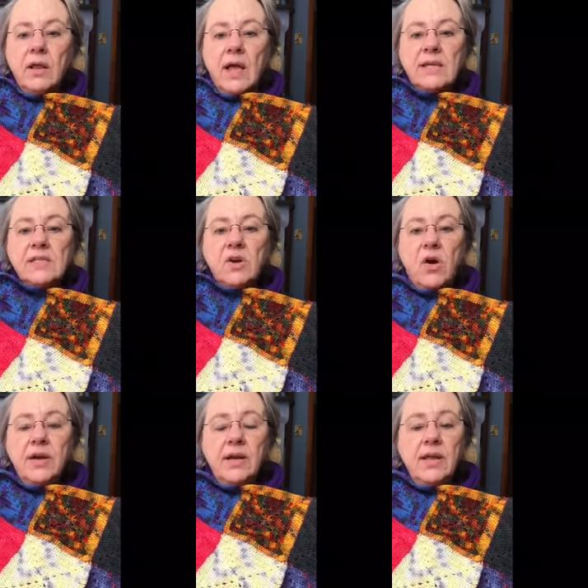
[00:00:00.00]
I
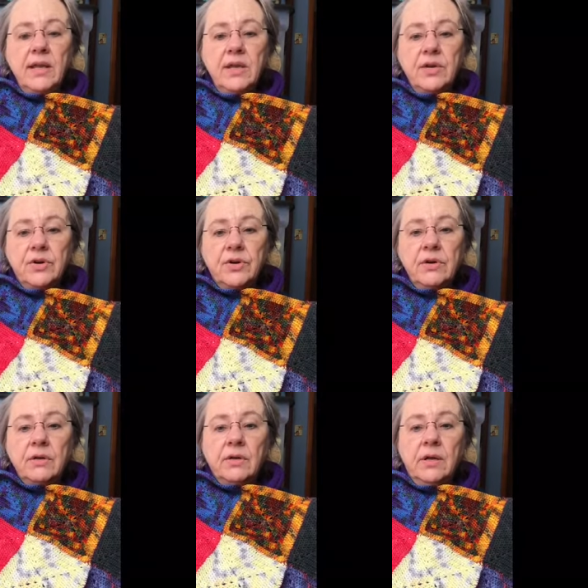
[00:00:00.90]
started here
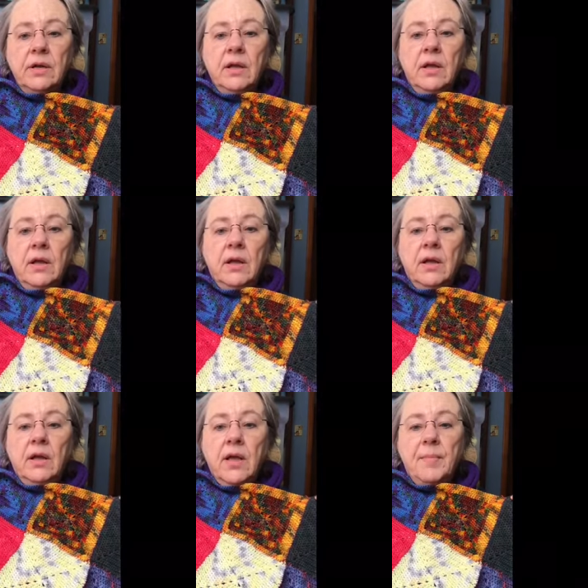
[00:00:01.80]

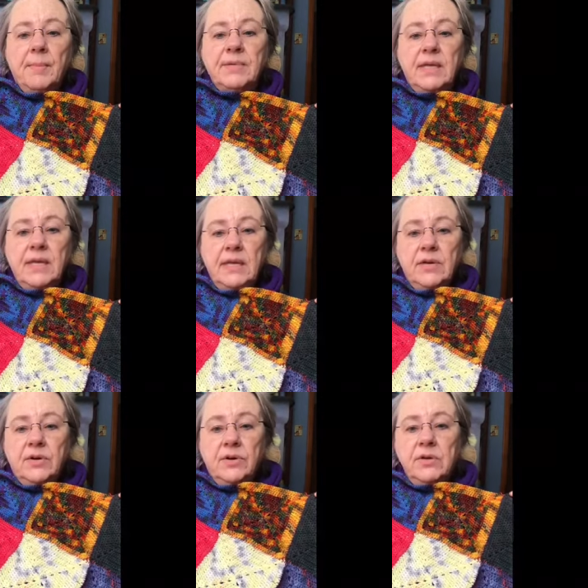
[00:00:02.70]
come up to
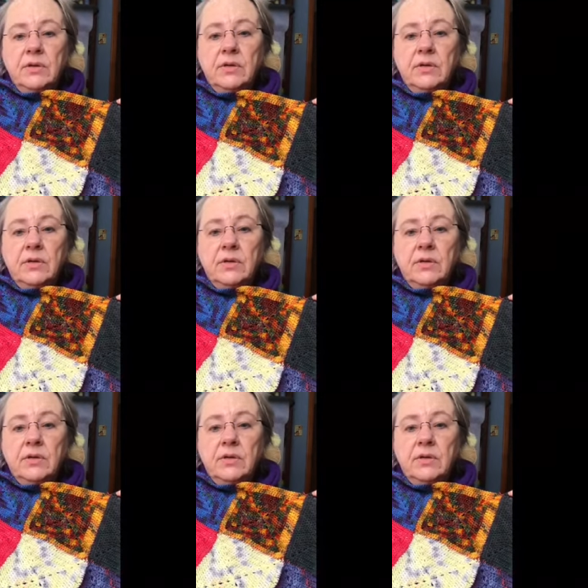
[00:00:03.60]
here,